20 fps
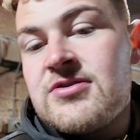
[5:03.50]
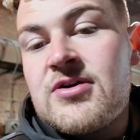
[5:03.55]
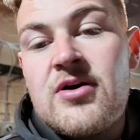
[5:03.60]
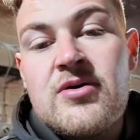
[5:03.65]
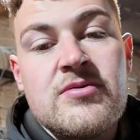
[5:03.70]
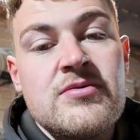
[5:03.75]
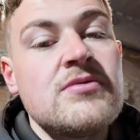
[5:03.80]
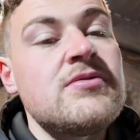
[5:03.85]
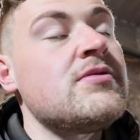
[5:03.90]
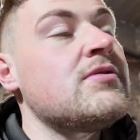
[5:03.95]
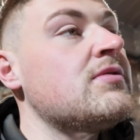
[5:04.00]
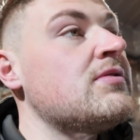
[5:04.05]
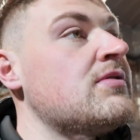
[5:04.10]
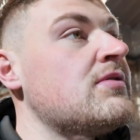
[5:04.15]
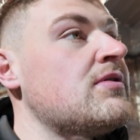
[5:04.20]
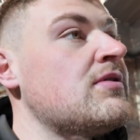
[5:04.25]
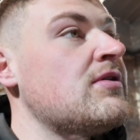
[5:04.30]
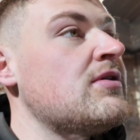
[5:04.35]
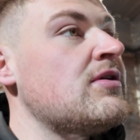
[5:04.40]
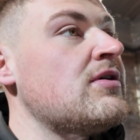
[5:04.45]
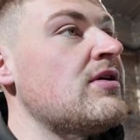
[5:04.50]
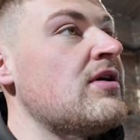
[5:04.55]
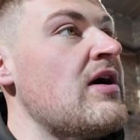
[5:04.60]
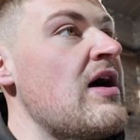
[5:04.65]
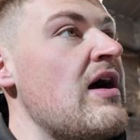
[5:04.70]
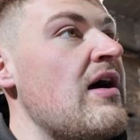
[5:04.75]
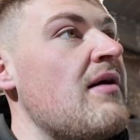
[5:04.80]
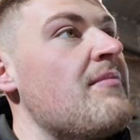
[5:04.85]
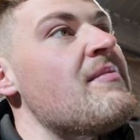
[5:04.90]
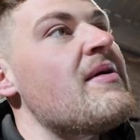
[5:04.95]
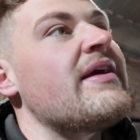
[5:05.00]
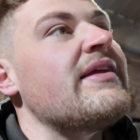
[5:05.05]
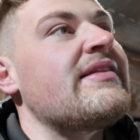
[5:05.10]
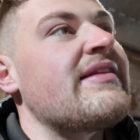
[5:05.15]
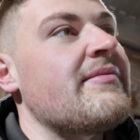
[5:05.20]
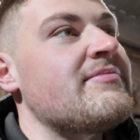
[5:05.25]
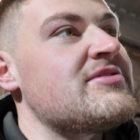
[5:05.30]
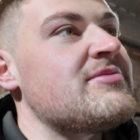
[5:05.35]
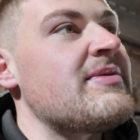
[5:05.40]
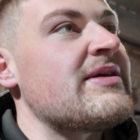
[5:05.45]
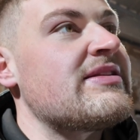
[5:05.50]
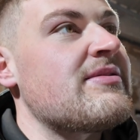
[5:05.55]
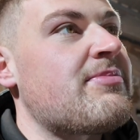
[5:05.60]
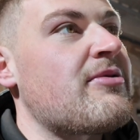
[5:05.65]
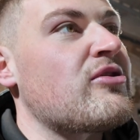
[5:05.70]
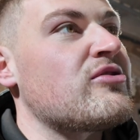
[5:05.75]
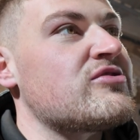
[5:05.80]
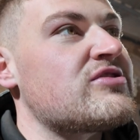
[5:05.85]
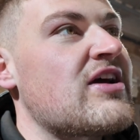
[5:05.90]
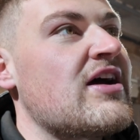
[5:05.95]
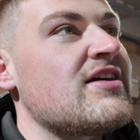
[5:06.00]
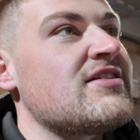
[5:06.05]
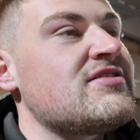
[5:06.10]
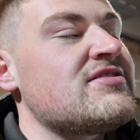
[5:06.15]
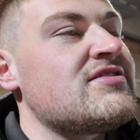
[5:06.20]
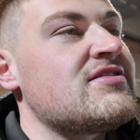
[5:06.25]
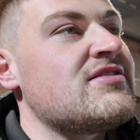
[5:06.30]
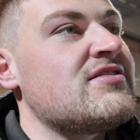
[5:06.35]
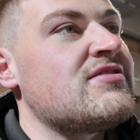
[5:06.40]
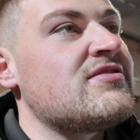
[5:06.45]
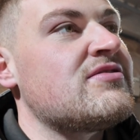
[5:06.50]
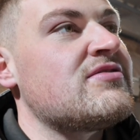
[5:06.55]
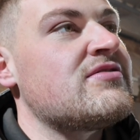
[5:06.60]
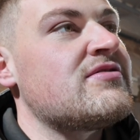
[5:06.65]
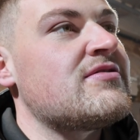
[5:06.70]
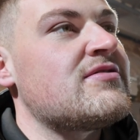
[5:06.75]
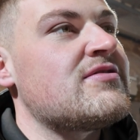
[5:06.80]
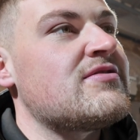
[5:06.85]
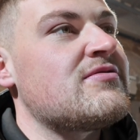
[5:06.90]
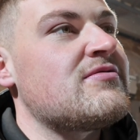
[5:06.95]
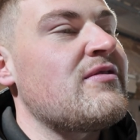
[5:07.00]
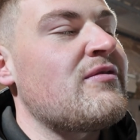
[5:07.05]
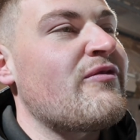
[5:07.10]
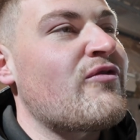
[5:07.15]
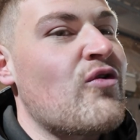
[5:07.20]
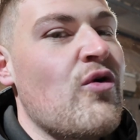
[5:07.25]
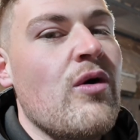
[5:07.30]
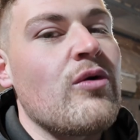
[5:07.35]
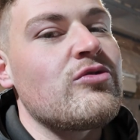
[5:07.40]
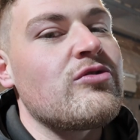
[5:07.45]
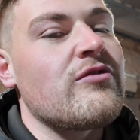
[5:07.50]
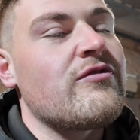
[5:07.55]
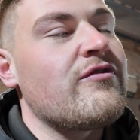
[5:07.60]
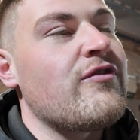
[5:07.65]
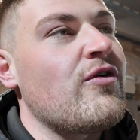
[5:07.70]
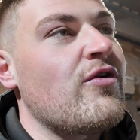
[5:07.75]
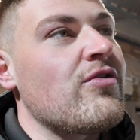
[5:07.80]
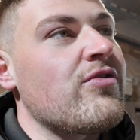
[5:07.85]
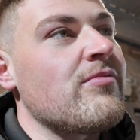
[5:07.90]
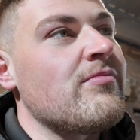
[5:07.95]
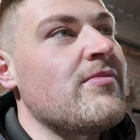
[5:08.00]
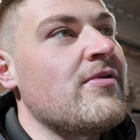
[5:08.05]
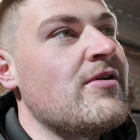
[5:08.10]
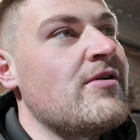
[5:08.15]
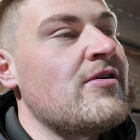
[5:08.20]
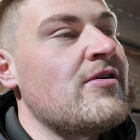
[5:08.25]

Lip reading: No. Made them to make the bronze cast. I've quoted for them.